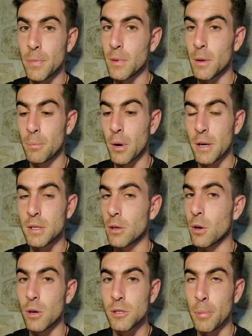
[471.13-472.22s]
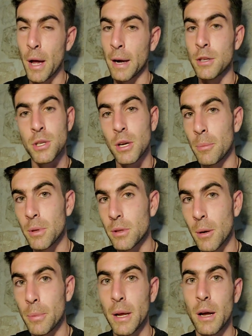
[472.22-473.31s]
the price that it costs to package it up and
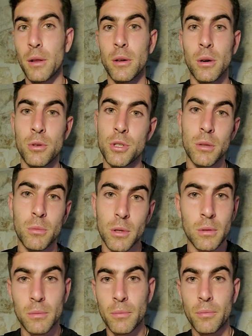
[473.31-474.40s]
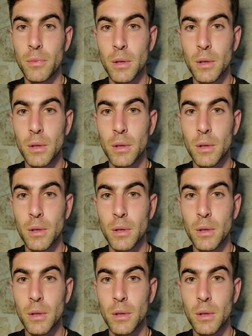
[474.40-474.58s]
dump it out in the ocean, well,